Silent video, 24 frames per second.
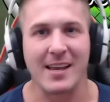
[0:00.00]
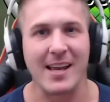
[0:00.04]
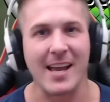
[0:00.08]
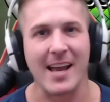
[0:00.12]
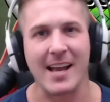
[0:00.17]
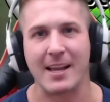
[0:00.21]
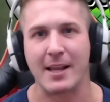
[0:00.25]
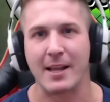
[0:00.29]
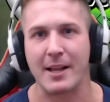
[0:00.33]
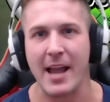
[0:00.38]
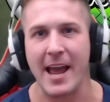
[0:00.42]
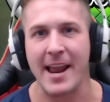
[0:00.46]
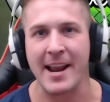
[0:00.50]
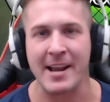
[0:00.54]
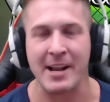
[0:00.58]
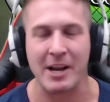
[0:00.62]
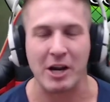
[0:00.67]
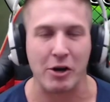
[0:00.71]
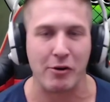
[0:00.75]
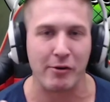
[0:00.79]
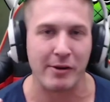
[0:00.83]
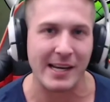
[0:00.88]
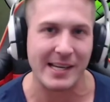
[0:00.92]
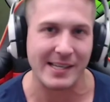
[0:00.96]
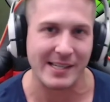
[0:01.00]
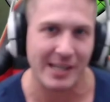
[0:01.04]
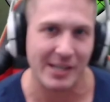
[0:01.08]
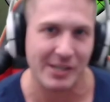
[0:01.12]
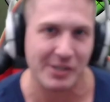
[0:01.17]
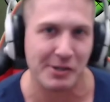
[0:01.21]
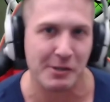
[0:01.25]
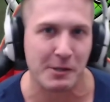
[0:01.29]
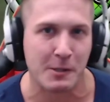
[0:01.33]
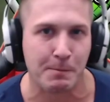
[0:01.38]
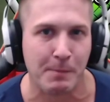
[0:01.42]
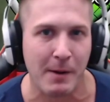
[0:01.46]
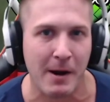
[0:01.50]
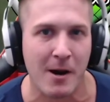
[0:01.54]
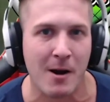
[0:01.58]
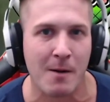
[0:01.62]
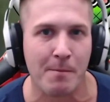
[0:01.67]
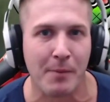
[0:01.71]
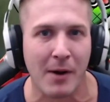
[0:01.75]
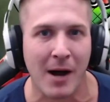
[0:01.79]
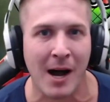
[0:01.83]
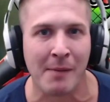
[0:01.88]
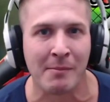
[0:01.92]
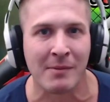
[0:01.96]
It, it increases your
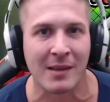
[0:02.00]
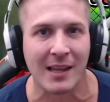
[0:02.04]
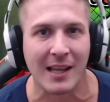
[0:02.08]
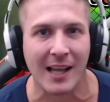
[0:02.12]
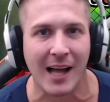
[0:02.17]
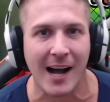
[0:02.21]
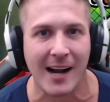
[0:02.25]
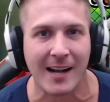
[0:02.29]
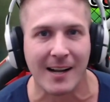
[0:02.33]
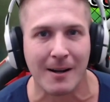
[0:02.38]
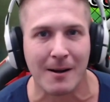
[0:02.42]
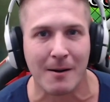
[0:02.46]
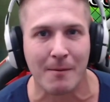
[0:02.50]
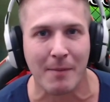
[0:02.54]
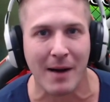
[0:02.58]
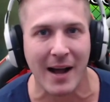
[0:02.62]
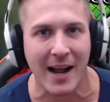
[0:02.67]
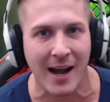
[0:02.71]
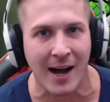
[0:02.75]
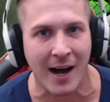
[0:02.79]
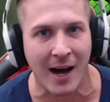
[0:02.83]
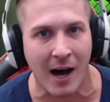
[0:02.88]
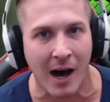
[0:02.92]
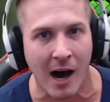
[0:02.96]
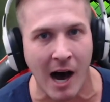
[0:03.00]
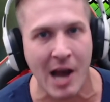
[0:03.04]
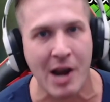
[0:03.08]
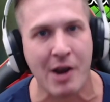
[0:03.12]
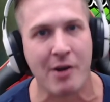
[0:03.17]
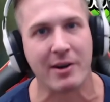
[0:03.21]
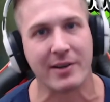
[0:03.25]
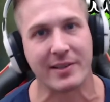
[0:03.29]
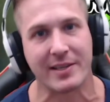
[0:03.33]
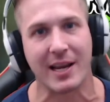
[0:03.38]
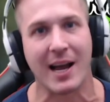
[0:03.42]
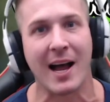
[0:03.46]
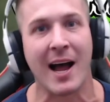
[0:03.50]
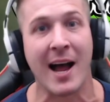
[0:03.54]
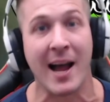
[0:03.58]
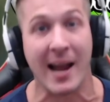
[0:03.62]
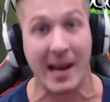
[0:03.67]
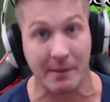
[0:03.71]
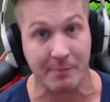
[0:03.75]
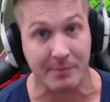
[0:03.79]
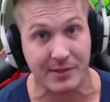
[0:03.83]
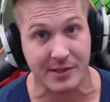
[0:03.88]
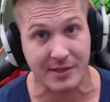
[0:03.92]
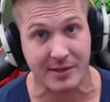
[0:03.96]
Spirit Bomb luck by a hundred
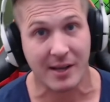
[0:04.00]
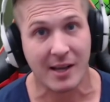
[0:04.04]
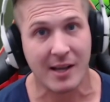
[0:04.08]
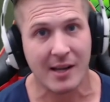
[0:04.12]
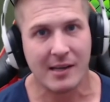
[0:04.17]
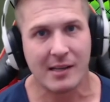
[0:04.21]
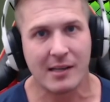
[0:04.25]
times.